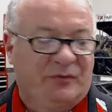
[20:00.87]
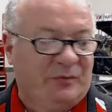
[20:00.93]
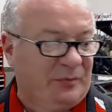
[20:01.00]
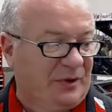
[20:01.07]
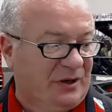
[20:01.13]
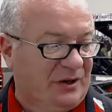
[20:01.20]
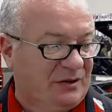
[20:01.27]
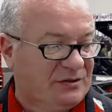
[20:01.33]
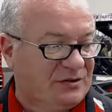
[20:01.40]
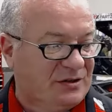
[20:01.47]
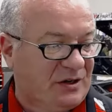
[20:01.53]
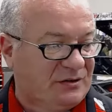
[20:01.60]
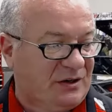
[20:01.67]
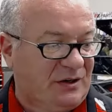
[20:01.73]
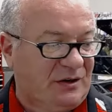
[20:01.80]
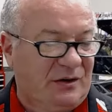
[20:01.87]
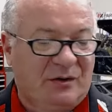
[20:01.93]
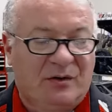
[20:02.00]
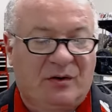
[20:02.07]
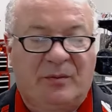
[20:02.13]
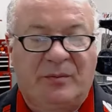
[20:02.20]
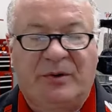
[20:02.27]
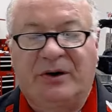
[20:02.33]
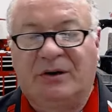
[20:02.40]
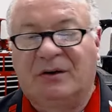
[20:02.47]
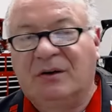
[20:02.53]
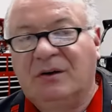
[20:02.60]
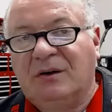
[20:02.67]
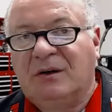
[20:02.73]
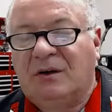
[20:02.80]
from getting sucked into your carburetor.
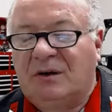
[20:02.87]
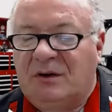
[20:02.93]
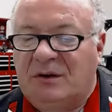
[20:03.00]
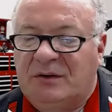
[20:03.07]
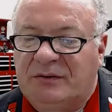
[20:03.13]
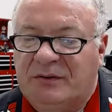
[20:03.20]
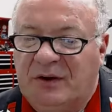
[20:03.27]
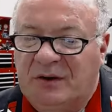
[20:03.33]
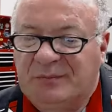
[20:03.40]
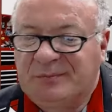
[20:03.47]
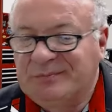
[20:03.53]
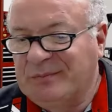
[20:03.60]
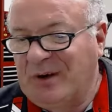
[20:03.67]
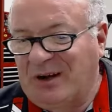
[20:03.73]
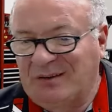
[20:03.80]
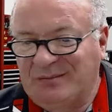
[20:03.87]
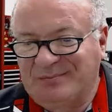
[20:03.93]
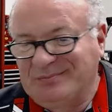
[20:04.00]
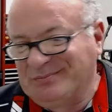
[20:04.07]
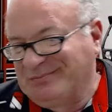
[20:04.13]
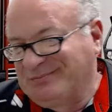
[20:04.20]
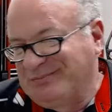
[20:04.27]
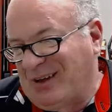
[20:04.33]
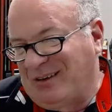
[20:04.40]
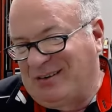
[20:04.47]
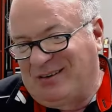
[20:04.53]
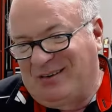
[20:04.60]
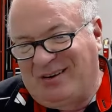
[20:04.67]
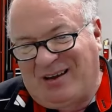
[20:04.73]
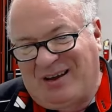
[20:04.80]
So, but
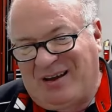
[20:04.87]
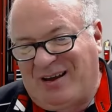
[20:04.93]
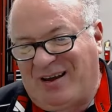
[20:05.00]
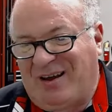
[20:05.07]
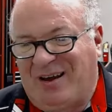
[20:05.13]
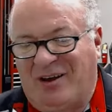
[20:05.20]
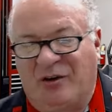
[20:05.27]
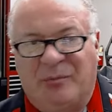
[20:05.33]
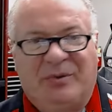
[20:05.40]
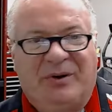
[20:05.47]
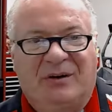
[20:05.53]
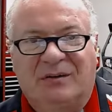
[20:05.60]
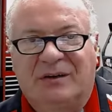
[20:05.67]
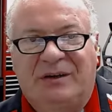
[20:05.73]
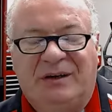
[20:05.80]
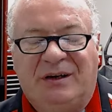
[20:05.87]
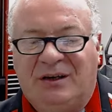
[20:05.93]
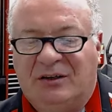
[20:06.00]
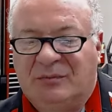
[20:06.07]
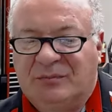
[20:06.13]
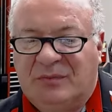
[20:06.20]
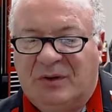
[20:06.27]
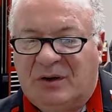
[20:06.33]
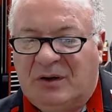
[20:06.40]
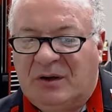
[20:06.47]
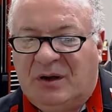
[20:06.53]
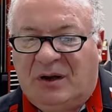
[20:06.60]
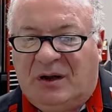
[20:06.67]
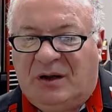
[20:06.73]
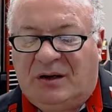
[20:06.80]
I don't particularly need them.
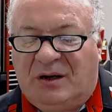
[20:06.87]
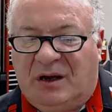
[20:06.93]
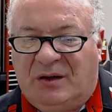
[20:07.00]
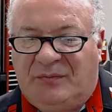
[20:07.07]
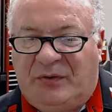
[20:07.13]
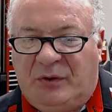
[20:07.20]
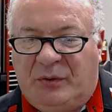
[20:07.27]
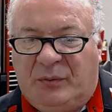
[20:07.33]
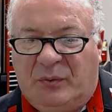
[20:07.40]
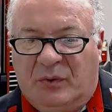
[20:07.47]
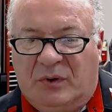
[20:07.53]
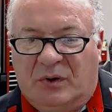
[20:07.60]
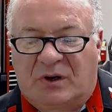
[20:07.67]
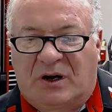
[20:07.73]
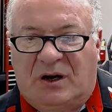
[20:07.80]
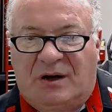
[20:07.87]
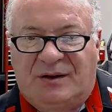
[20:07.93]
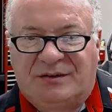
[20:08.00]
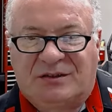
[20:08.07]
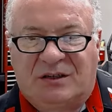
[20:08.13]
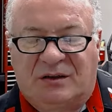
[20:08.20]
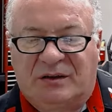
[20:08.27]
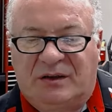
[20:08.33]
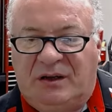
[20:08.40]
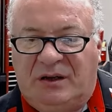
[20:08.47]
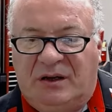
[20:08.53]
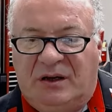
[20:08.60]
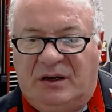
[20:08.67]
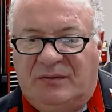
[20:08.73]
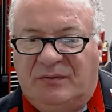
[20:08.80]
Now, if you were
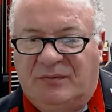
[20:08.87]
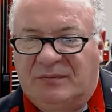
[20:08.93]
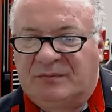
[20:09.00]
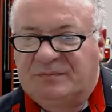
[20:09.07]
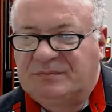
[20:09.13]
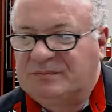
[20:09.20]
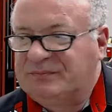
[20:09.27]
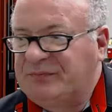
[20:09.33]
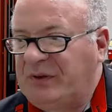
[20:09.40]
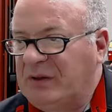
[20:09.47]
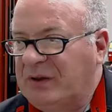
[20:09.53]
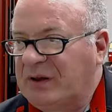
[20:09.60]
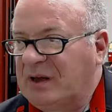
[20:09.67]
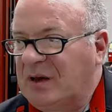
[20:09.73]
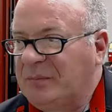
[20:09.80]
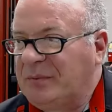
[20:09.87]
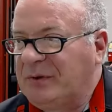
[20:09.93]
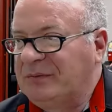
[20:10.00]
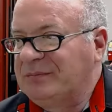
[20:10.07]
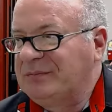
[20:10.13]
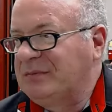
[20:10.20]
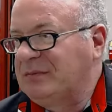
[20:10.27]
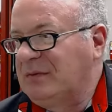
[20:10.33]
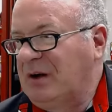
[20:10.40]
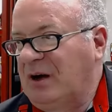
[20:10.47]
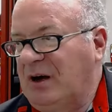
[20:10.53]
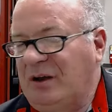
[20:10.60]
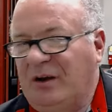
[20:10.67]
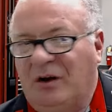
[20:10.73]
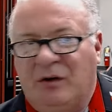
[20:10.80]
constantly filling up at
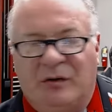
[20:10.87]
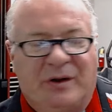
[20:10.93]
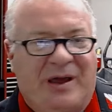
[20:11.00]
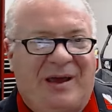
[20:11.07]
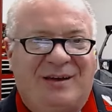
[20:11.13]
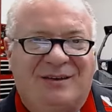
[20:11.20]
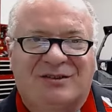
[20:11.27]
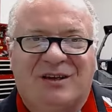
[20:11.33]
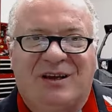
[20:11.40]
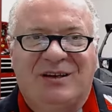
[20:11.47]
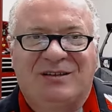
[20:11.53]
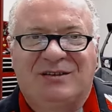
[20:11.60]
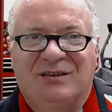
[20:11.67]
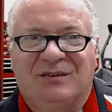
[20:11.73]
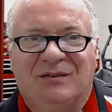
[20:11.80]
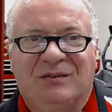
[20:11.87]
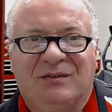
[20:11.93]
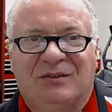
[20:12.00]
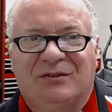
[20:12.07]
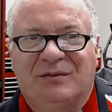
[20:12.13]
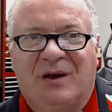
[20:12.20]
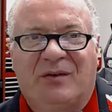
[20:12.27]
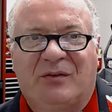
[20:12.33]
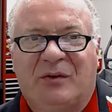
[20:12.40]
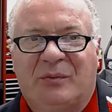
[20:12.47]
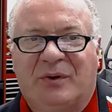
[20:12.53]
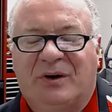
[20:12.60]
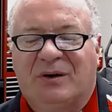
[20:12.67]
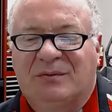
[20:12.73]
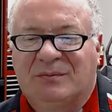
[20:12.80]
unknown gas stations
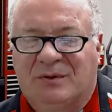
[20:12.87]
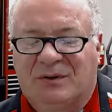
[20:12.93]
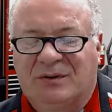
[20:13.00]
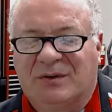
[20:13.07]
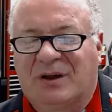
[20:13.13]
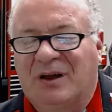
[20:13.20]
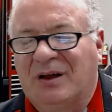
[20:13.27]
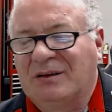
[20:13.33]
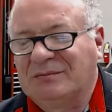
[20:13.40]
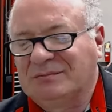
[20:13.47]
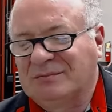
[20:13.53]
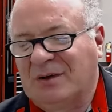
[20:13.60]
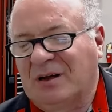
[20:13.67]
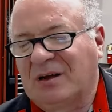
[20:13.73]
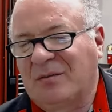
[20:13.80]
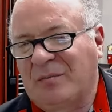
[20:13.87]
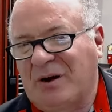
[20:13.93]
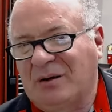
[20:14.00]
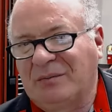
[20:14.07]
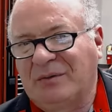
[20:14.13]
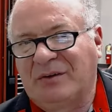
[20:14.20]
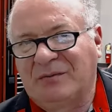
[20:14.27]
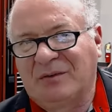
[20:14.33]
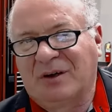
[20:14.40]
everywhere, okay, I could probably